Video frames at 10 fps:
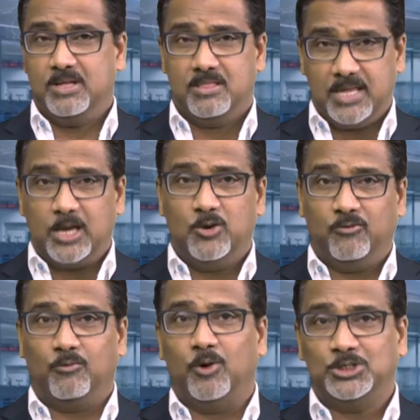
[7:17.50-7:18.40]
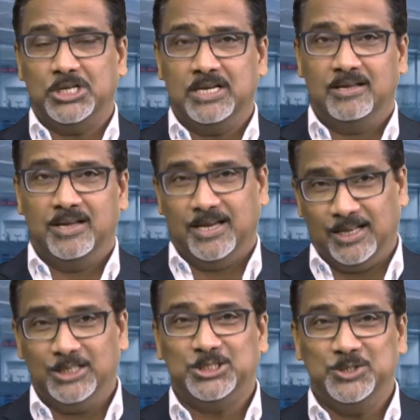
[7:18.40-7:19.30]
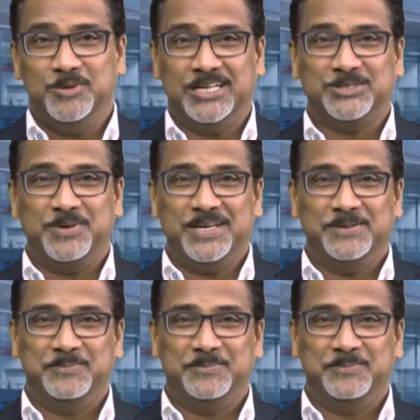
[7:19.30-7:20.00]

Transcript: Thank you for watching, and I'll see you next week.